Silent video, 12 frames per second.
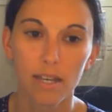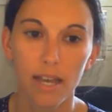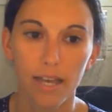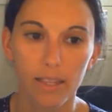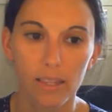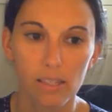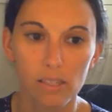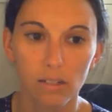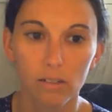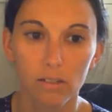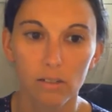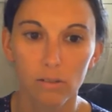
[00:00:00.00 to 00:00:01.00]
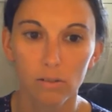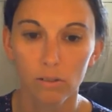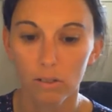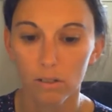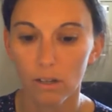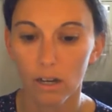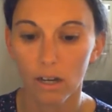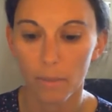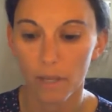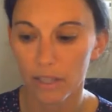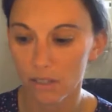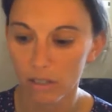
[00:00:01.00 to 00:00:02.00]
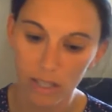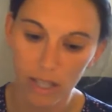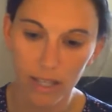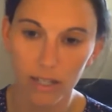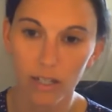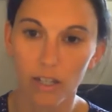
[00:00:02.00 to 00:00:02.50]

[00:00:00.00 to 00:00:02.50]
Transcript: and so um, and so then